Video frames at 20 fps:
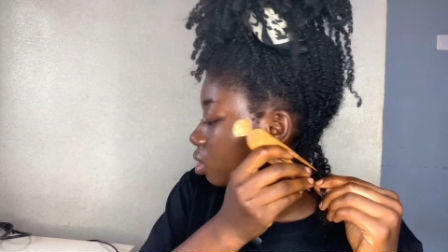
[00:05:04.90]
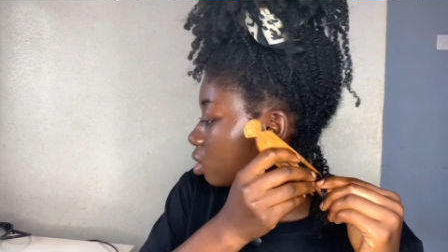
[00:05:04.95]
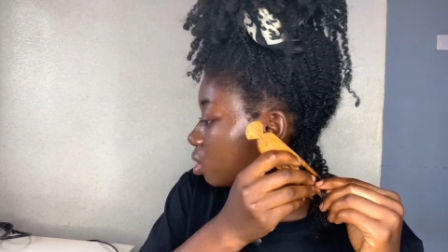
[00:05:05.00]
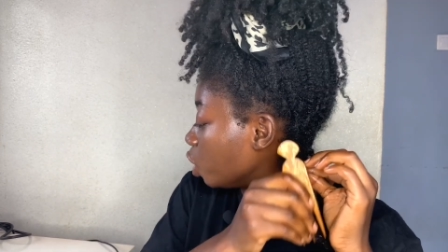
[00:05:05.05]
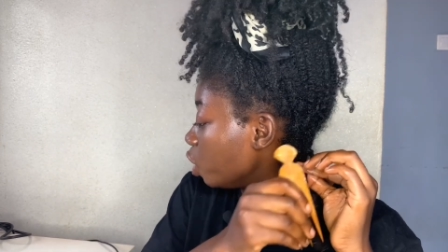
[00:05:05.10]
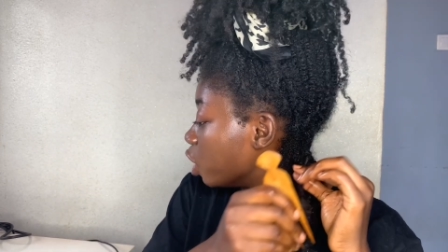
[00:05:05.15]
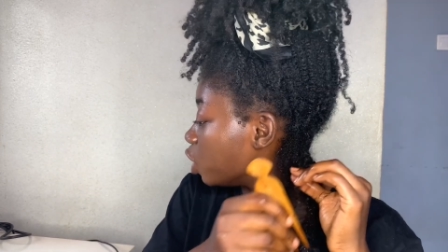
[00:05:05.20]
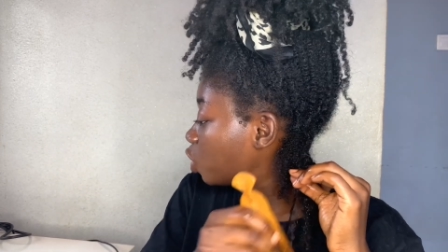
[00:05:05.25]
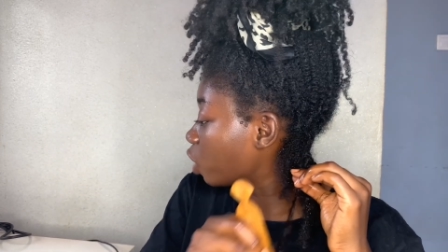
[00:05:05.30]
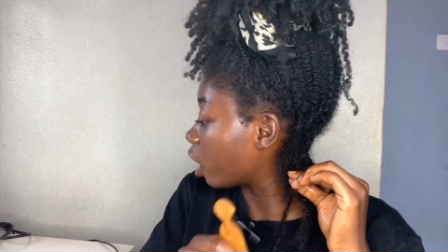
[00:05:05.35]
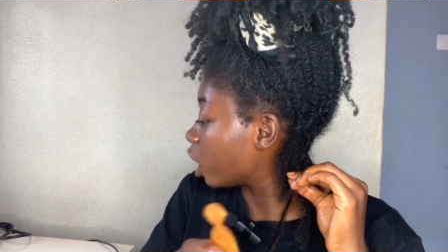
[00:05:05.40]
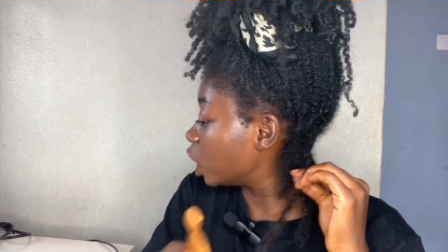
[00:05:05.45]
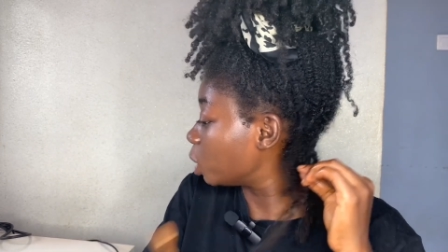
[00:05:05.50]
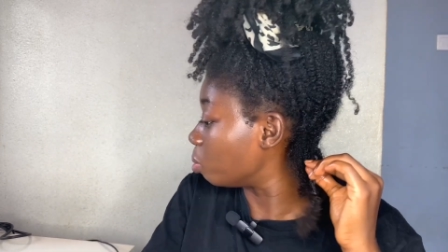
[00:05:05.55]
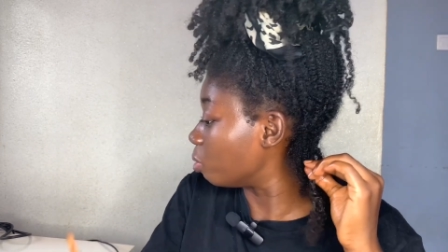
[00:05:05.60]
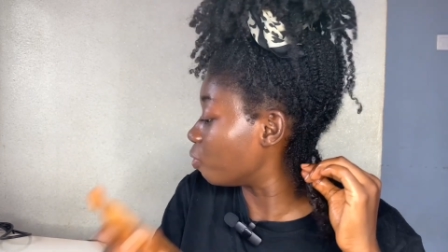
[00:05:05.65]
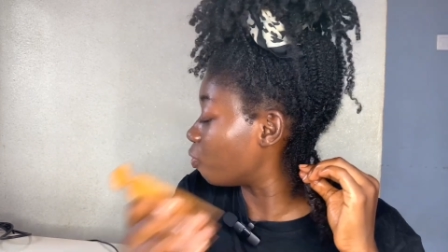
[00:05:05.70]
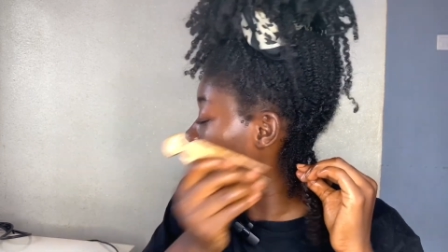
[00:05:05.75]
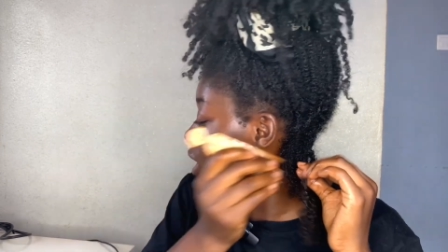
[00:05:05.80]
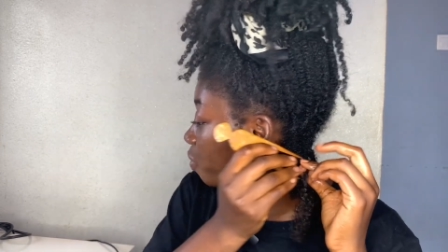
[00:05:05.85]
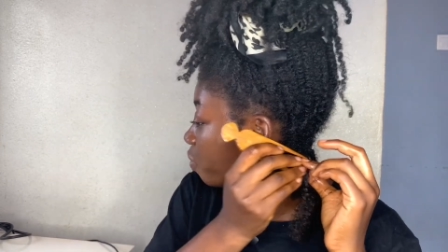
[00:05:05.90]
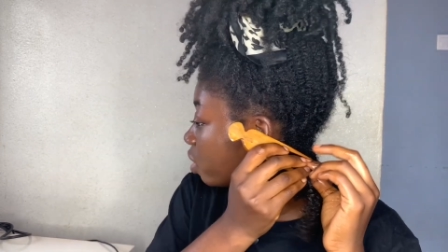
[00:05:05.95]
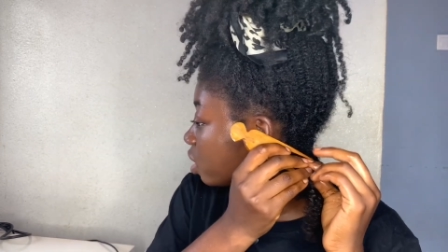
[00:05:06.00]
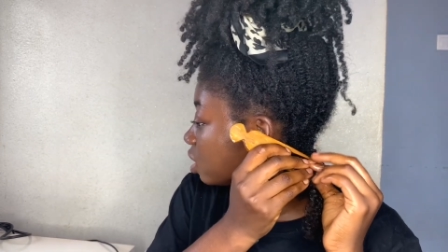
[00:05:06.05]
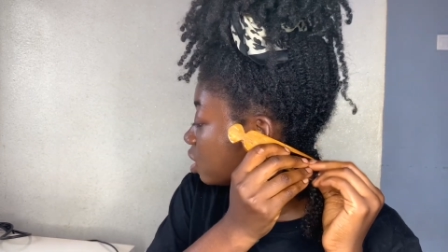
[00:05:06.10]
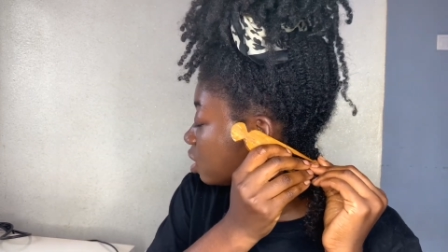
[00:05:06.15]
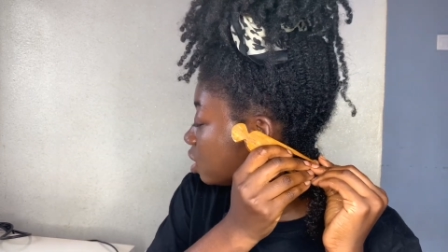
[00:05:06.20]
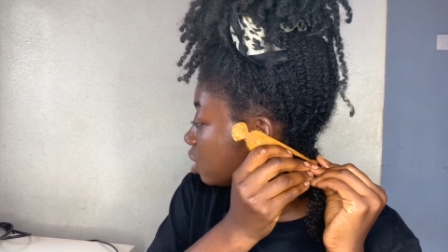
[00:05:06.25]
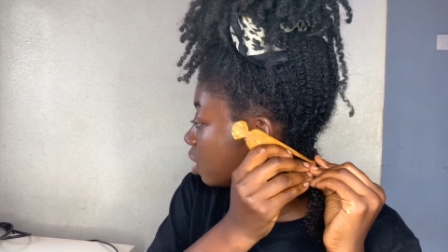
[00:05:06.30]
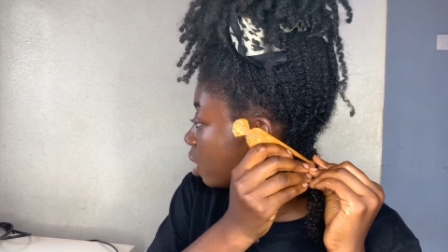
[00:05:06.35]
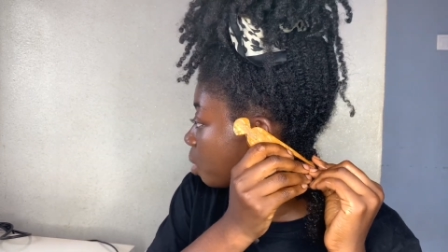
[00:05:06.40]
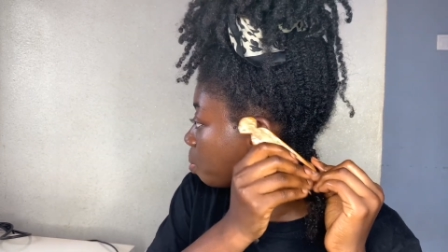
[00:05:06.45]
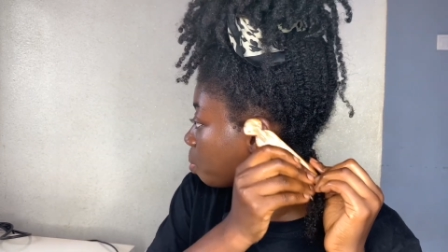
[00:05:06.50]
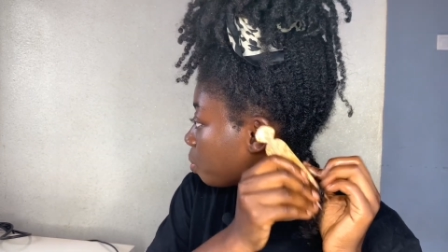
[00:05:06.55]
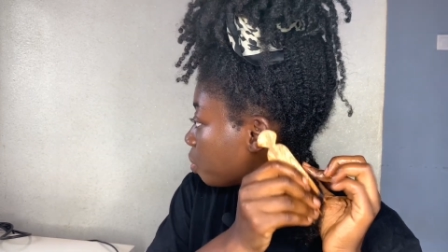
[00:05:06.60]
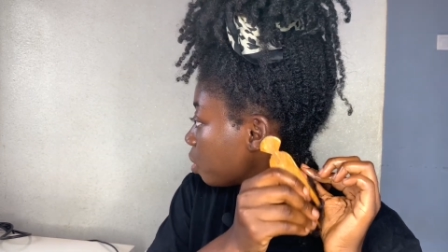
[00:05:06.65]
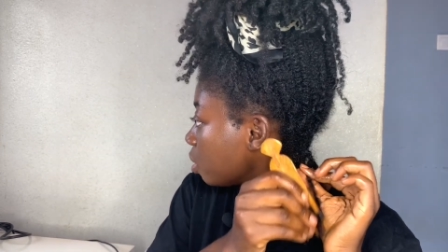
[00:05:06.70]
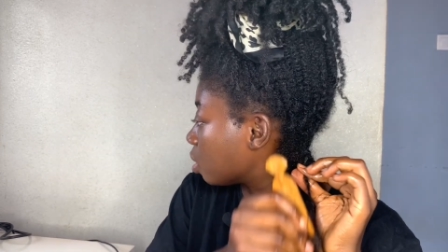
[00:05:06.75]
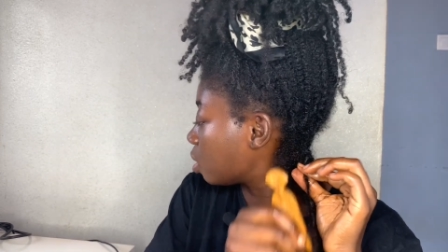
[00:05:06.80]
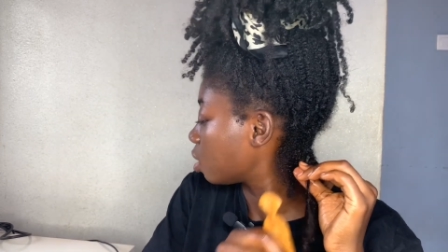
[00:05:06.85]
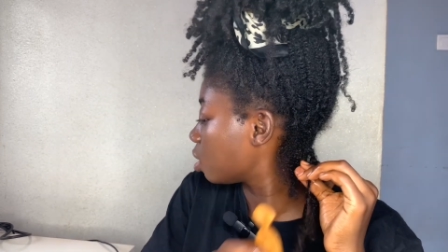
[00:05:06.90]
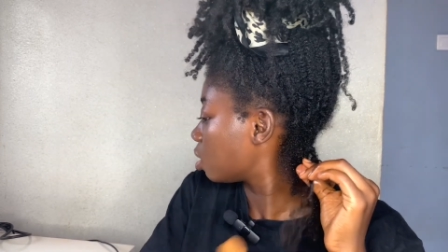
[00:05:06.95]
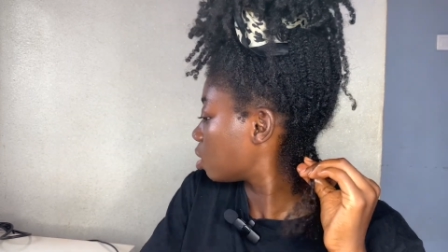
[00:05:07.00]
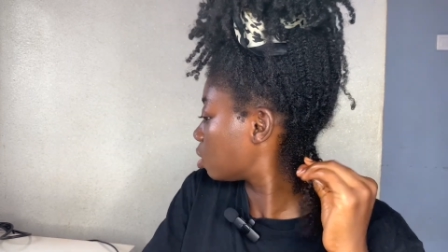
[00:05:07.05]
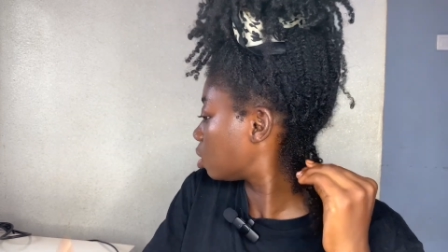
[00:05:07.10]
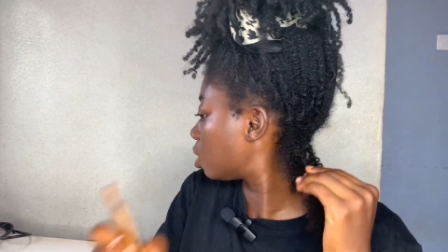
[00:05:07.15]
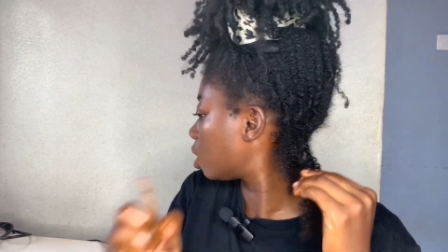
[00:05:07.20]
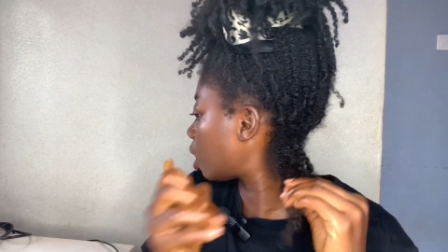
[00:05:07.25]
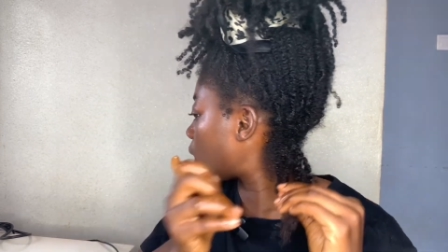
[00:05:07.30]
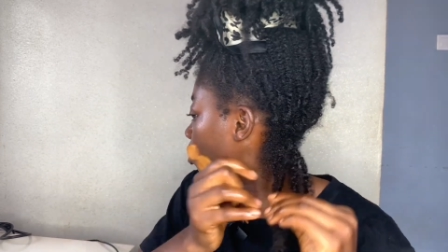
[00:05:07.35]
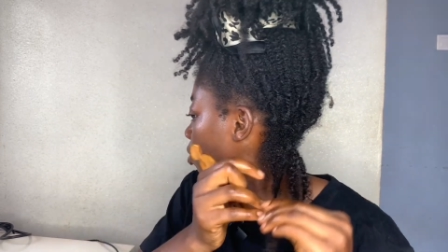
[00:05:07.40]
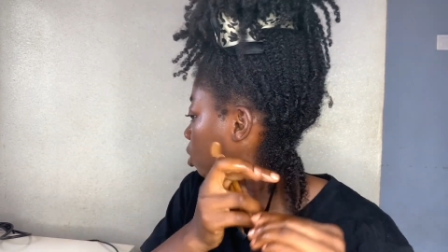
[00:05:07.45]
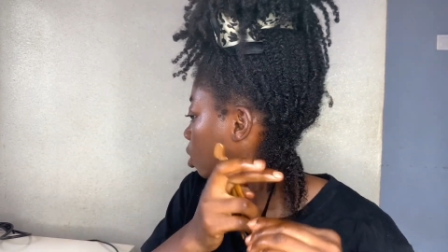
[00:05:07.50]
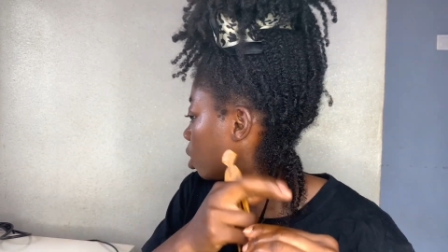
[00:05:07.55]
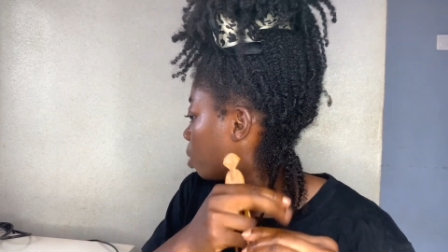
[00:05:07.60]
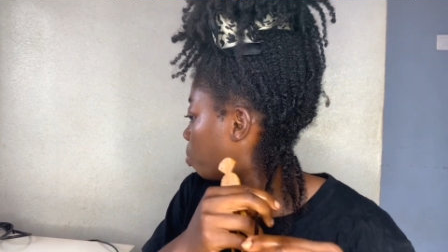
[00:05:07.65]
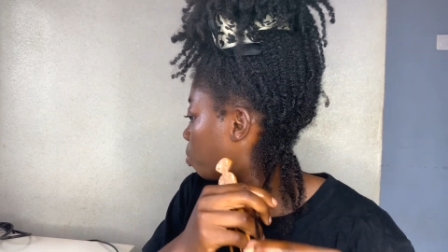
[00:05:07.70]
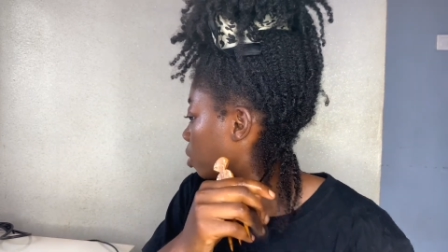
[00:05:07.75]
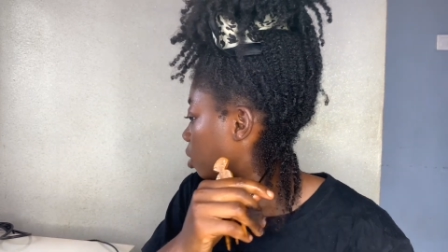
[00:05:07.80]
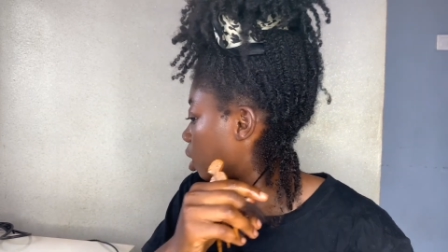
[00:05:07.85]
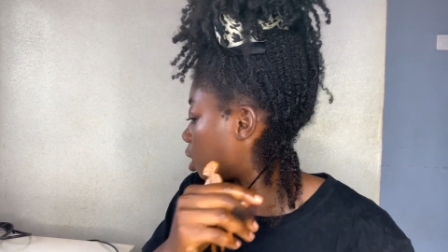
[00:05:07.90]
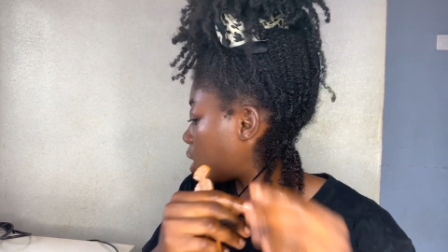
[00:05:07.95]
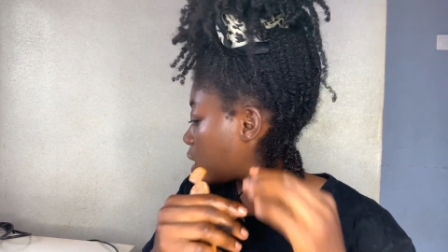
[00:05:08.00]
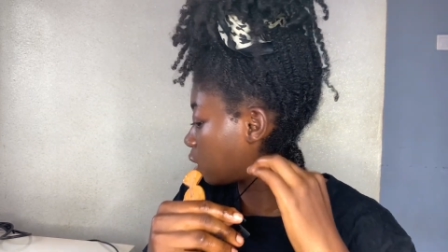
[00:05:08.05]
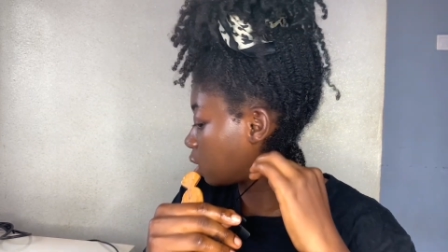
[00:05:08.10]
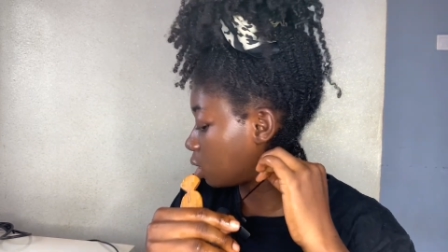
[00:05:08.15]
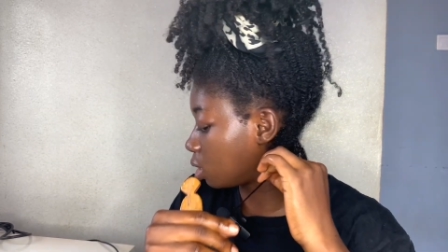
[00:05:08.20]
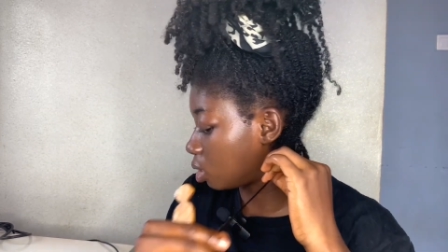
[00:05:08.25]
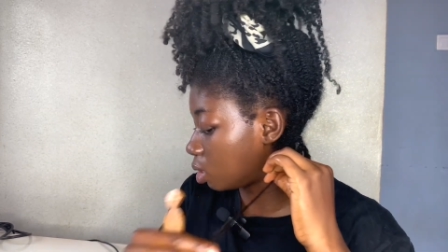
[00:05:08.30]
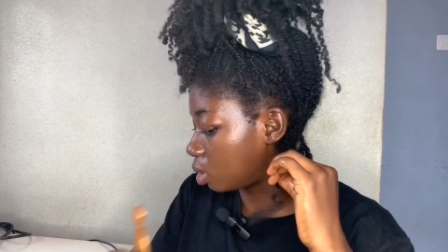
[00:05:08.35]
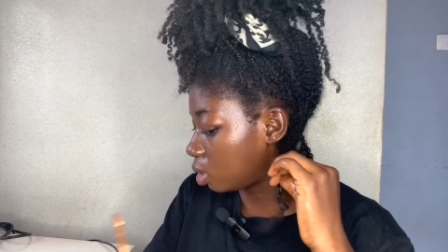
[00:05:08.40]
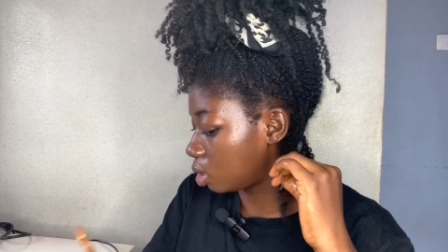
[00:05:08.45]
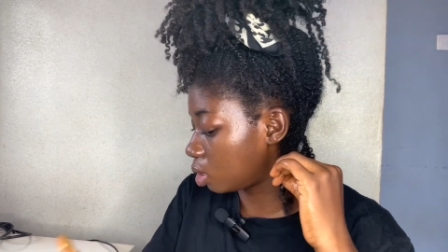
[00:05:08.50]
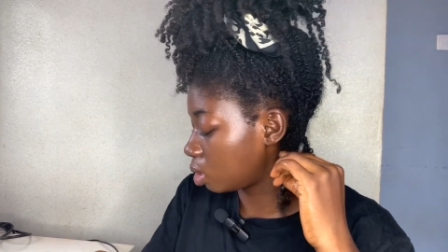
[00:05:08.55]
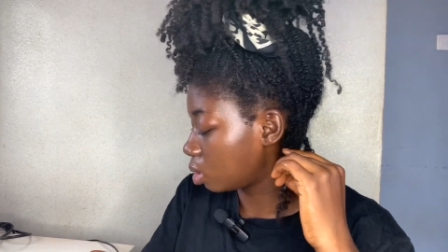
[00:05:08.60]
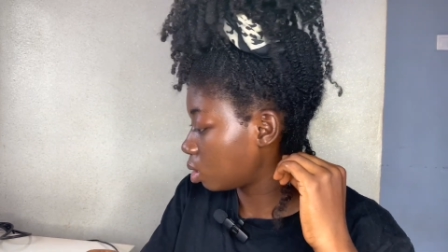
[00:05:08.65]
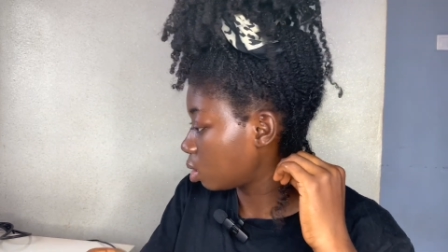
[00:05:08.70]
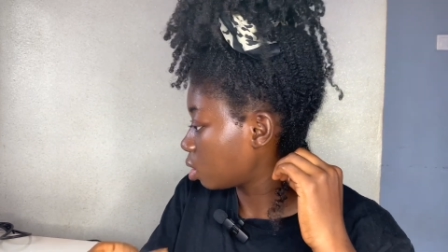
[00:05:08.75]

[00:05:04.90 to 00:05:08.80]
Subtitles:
You need your hair to be very, very slippery. See how slippery the hair is.